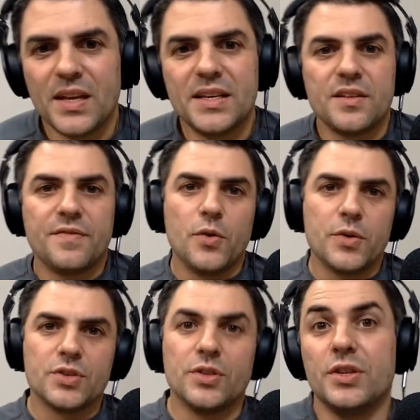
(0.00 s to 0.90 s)
is to
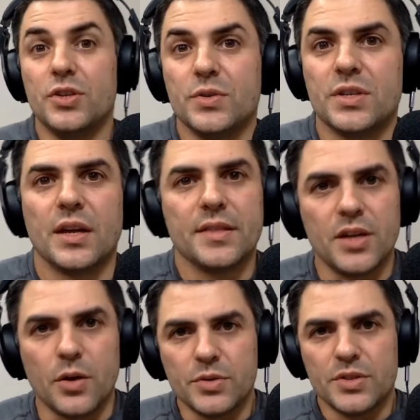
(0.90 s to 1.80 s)
focus on the do's and not the
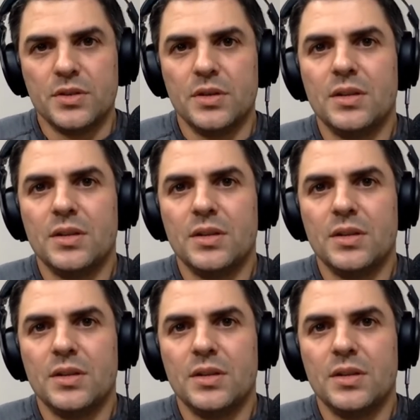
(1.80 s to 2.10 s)
don'ts.